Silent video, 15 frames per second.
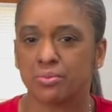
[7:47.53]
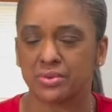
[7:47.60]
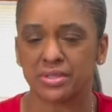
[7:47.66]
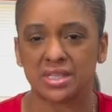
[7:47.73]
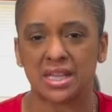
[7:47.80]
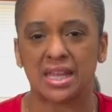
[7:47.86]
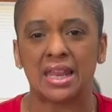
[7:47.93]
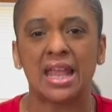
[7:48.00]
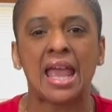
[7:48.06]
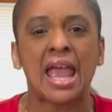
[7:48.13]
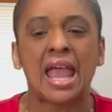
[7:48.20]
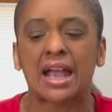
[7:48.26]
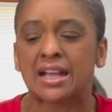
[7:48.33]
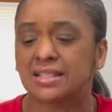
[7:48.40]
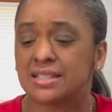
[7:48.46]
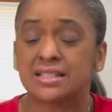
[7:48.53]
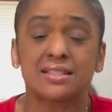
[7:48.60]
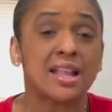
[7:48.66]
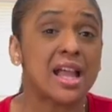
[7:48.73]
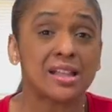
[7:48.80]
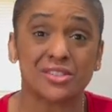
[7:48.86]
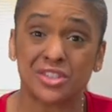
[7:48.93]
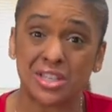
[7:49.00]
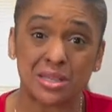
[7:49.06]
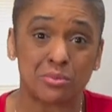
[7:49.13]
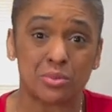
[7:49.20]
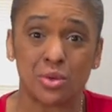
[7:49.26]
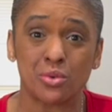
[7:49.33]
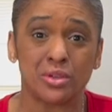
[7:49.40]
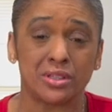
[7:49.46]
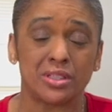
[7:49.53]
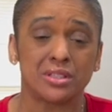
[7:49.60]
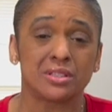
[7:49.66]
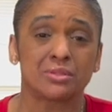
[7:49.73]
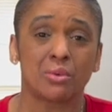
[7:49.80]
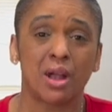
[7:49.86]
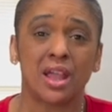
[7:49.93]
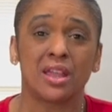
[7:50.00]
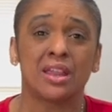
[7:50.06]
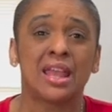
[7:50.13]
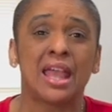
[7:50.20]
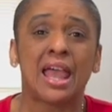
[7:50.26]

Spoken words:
Because it's not cheap doing this, right?